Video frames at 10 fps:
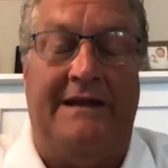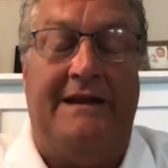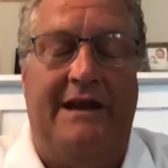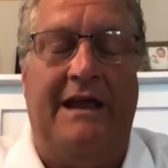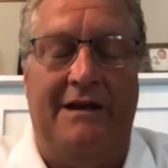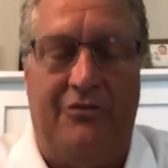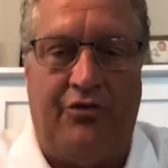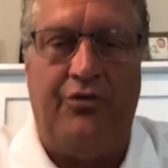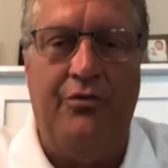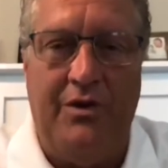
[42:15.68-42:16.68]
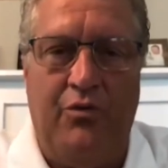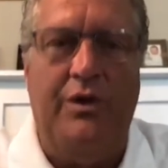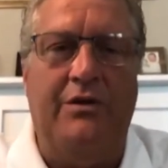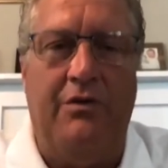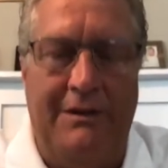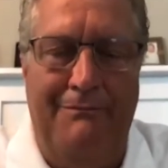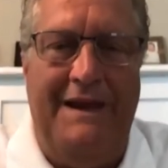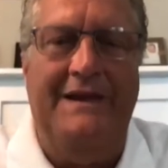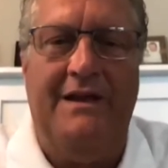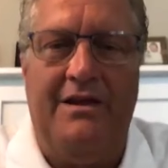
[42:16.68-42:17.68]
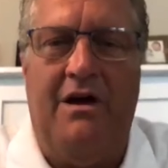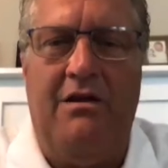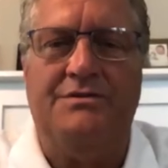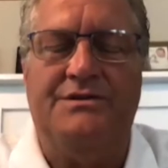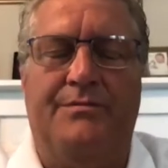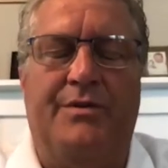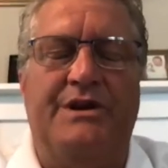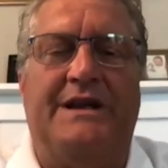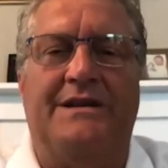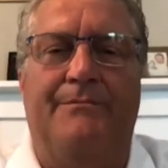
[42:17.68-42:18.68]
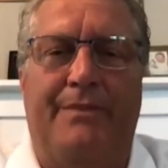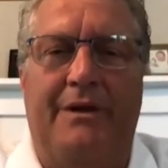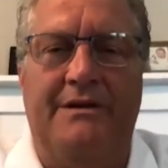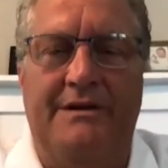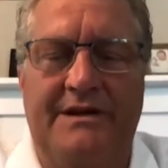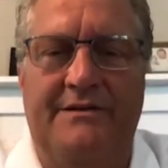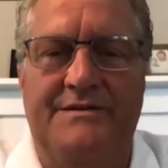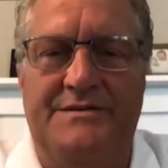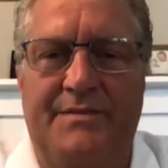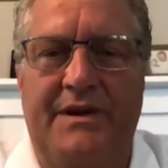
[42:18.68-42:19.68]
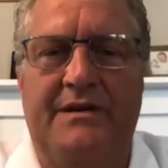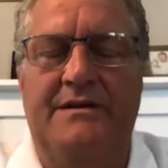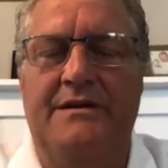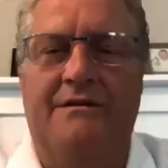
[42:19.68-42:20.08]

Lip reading: in true and real immediate dollars, the predictability of the spend,